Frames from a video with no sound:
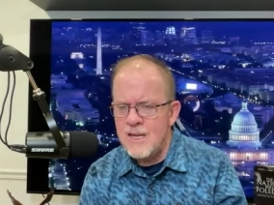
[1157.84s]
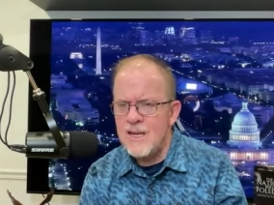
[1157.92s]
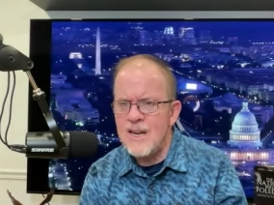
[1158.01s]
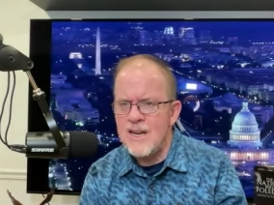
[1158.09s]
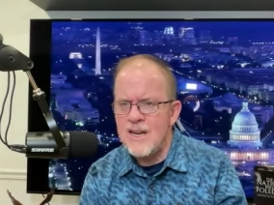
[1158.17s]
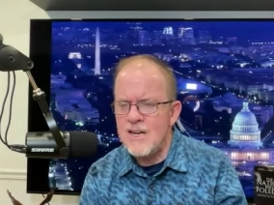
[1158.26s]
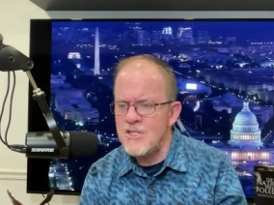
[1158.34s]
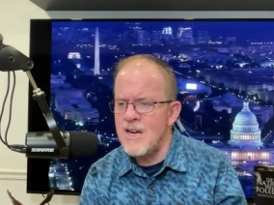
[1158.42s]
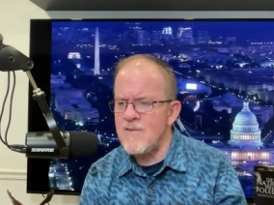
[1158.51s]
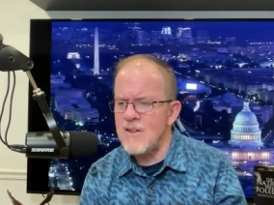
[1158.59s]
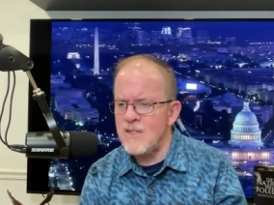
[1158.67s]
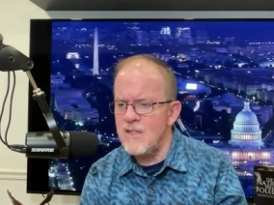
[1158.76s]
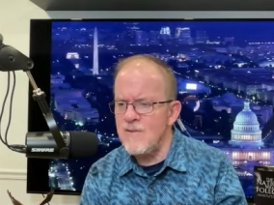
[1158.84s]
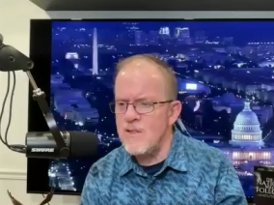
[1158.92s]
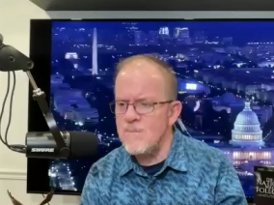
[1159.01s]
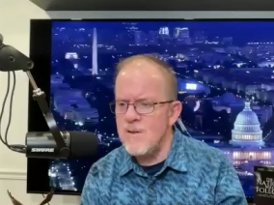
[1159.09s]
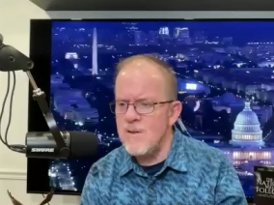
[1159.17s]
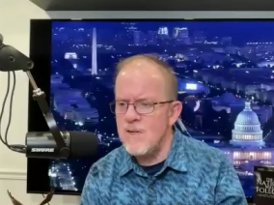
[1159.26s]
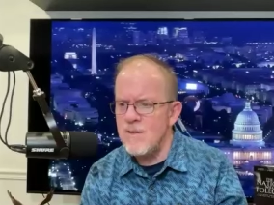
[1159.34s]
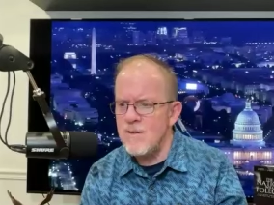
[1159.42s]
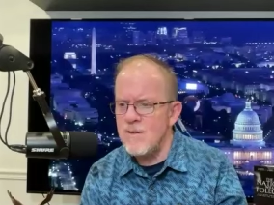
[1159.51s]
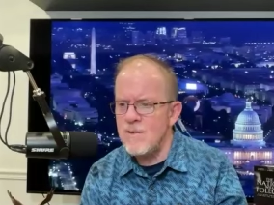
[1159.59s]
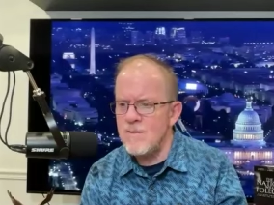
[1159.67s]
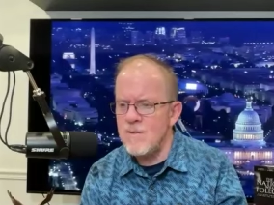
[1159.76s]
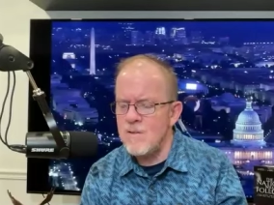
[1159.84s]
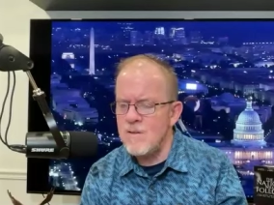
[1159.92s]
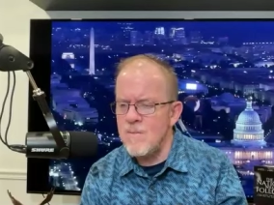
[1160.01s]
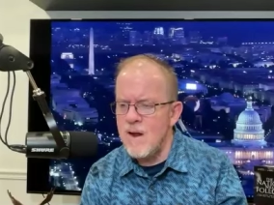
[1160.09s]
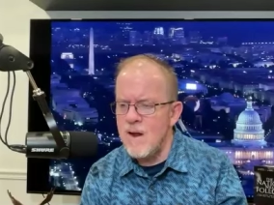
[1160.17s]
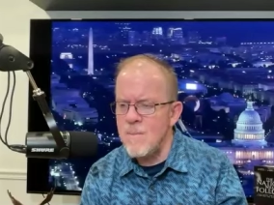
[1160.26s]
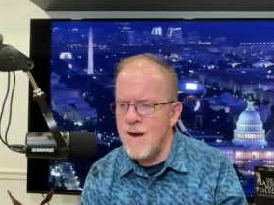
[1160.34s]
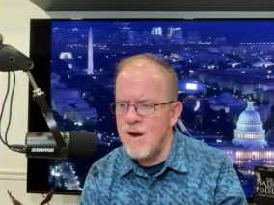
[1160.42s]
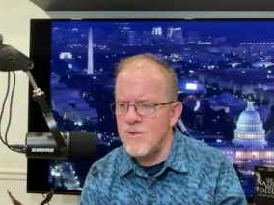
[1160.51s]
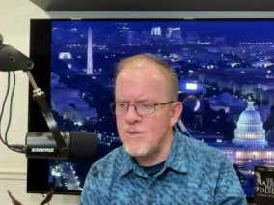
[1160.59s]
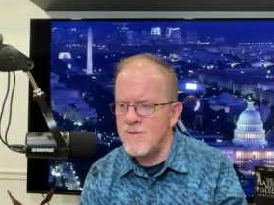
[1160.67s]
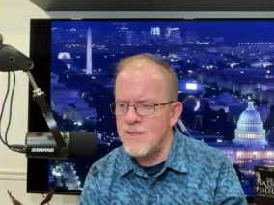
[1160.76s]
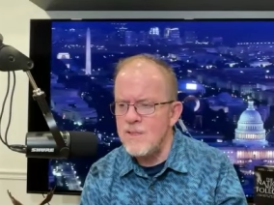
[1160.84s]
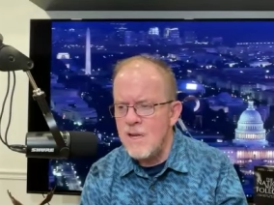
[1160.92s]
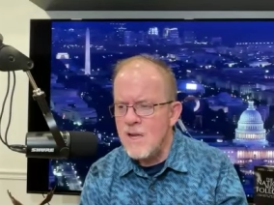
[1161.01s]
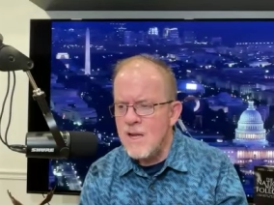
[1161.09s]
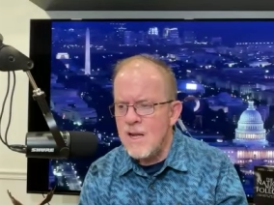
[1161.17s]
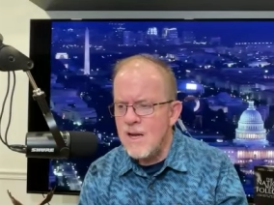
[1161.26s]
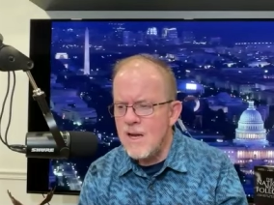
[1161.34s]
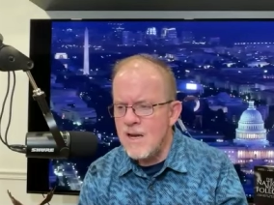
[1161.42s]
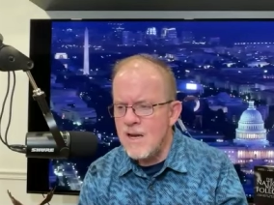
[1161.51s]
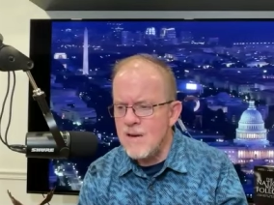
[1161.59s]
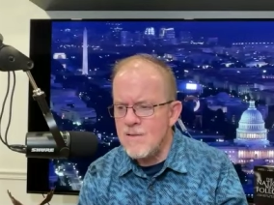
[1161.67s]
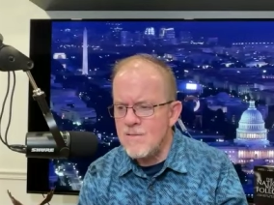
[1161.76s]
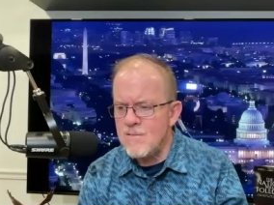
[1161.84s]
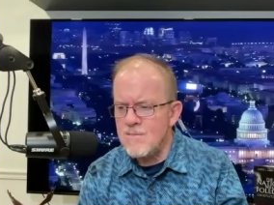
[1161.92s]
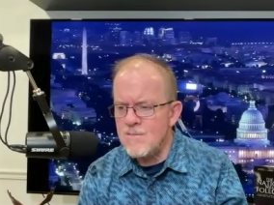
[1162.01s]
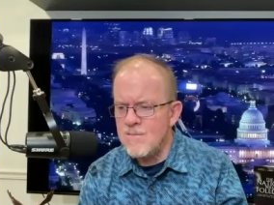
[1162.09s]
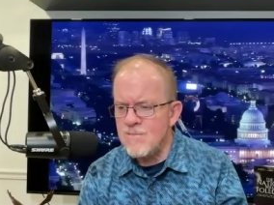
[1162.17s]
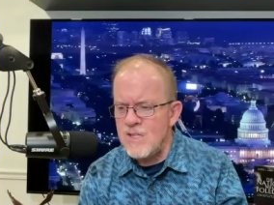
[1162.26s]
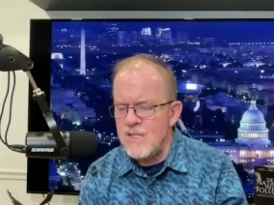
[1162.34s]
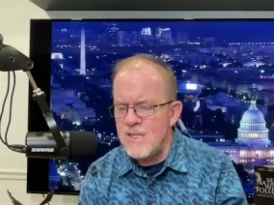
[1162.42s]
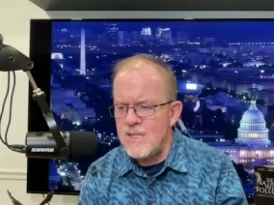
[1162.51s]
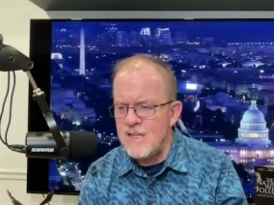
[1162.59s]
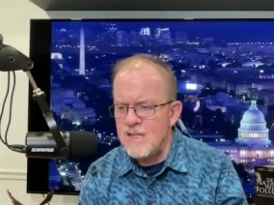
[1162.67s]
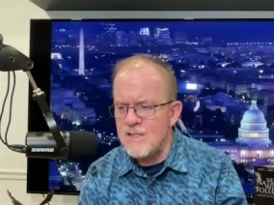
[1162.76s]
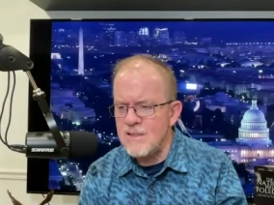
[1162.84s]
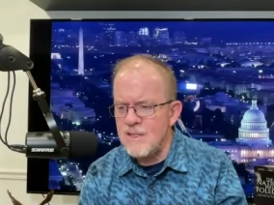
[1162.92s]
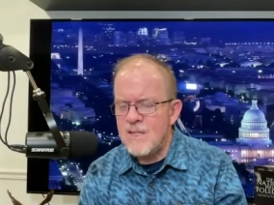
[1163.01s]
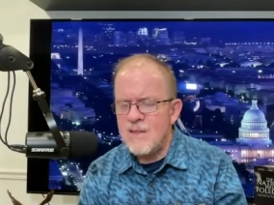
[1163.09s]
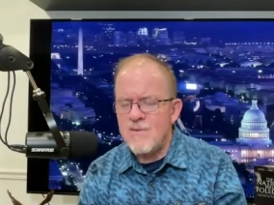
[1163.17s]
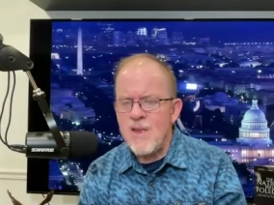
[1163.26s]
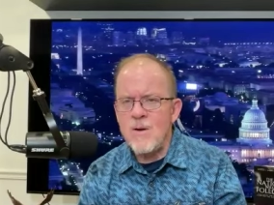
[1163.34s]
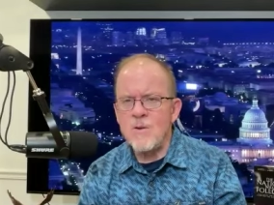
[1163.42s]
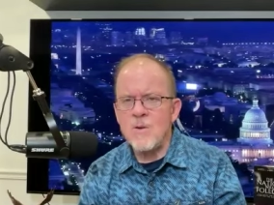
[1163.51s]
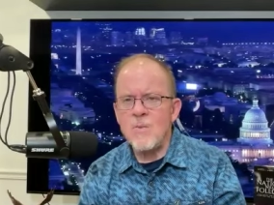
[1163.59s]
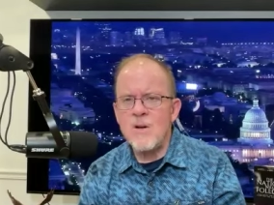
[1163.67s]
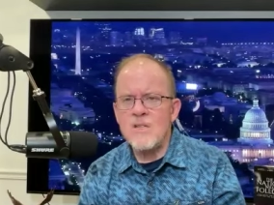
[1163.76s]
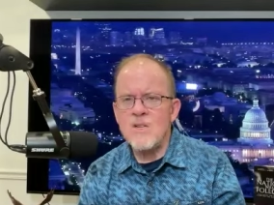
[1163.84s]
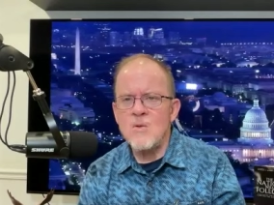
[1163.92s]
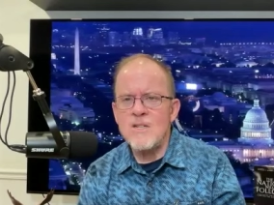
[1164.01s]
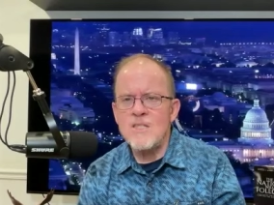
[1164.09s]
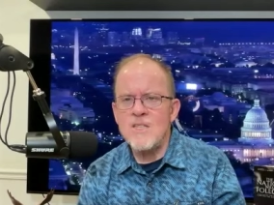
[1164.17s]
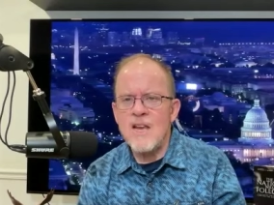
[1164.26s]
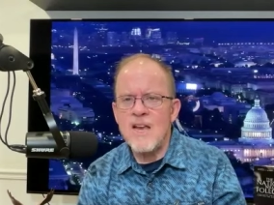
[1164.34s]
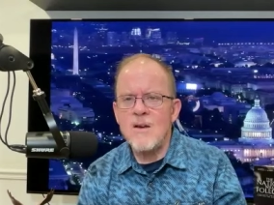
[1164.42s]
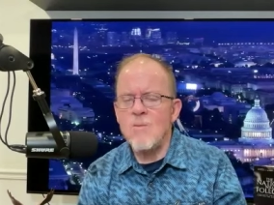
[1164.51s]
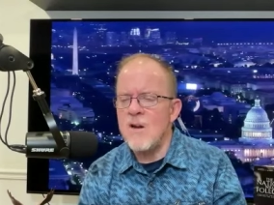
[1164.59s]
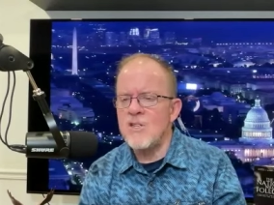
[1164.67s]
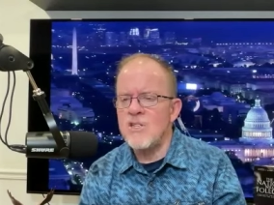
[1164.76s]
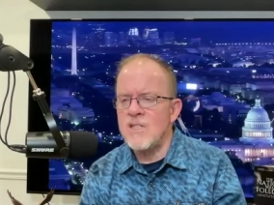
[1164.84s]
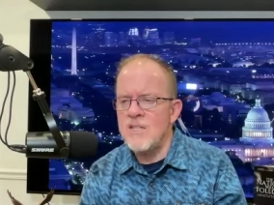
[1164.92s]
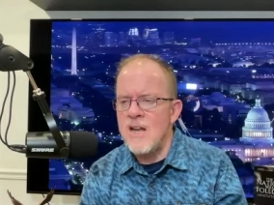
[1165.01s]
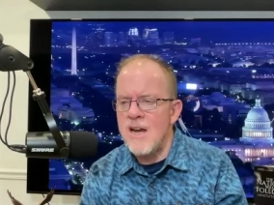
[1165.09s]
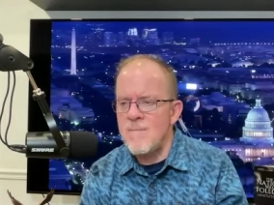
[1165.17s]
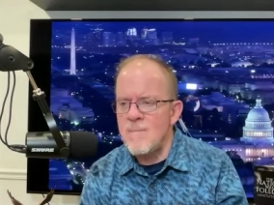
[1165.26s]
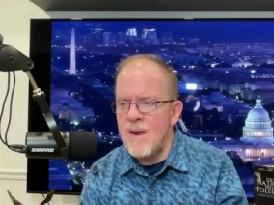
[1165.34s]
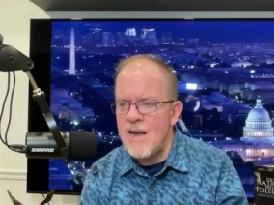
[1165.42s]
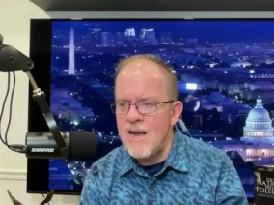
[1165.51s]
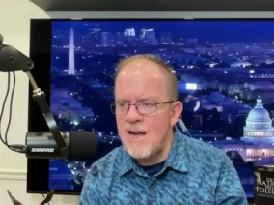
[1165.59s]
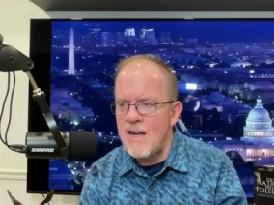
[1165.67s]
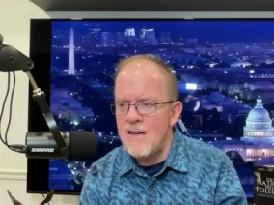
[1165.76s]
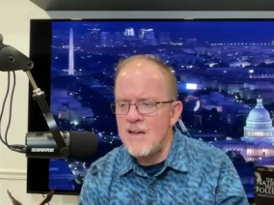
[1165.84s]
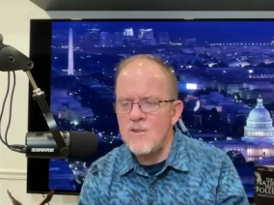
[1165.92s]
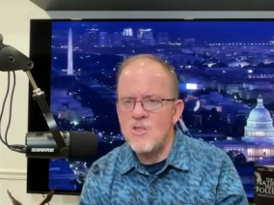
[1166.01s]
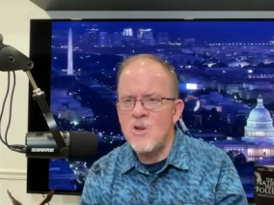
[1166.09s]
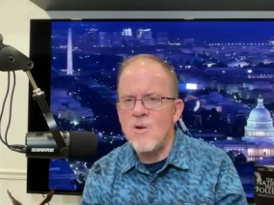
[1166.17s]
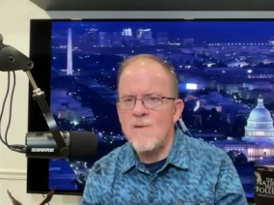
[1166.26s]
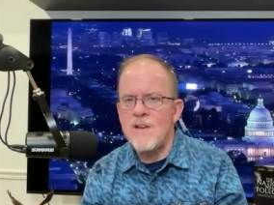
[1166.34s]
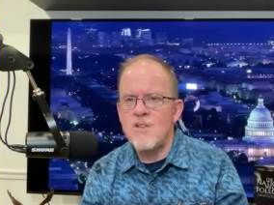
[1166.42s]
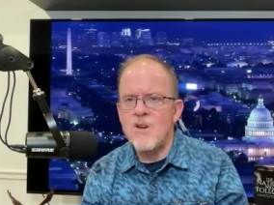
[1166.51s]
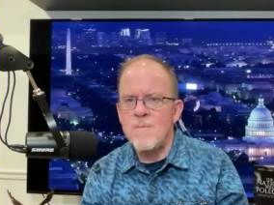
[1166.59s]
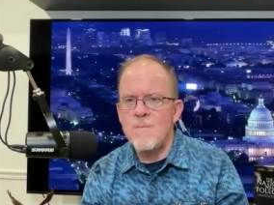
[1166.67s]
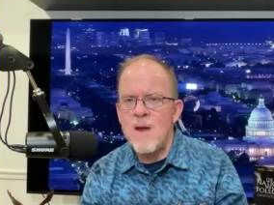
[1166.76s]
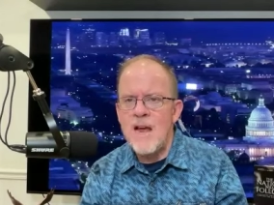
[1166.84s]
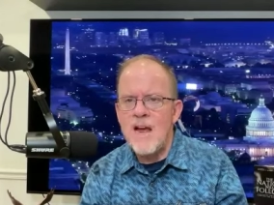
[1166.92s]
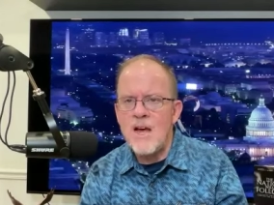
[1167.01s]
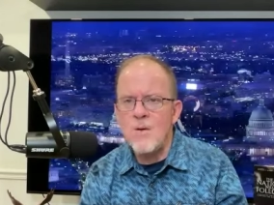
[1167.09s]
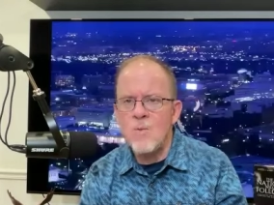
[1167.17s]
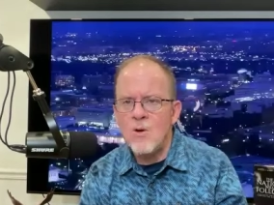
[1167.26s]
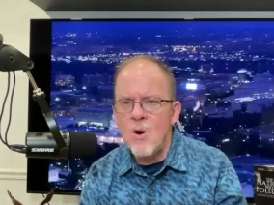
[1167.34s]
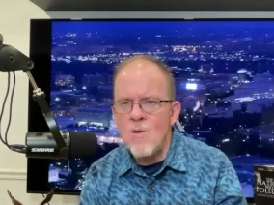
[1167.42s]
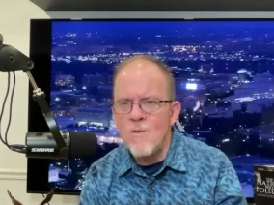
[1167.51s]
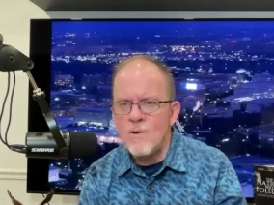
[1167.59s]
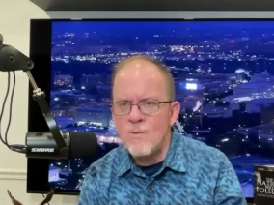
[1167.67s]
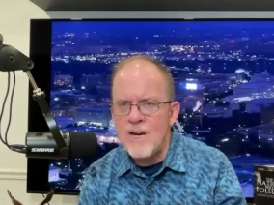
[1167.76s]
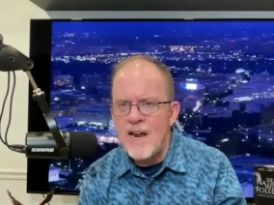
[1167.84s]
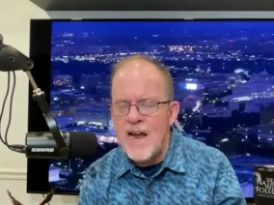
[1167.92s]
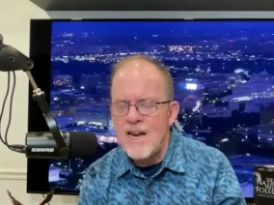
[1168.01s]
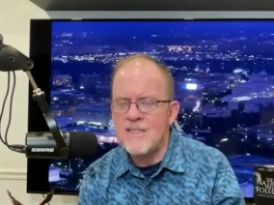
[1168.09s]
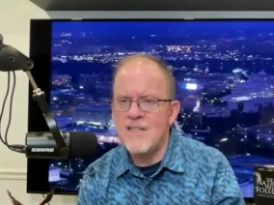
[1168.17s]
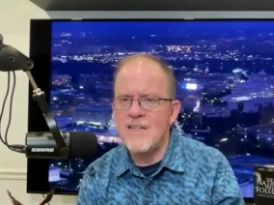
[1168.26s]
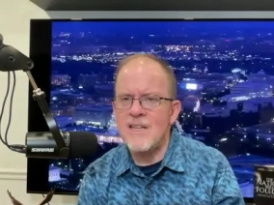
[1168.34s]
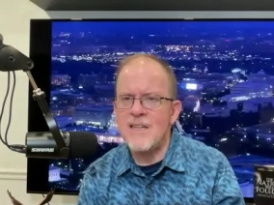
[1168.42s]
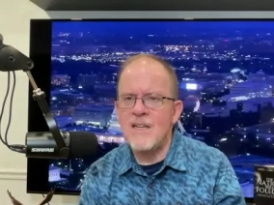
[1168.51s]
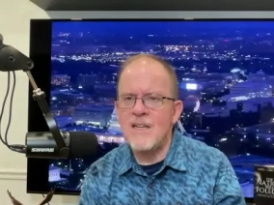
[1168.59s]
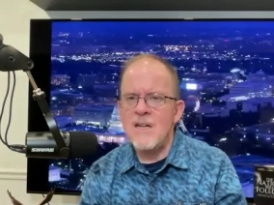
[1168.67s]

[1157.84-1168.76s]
and actually having lived a, a, a, an amount of it, uh, the uh, they were the ones always saying Russia's not bad. You know, the Soviets aren't bad. We're overreacting.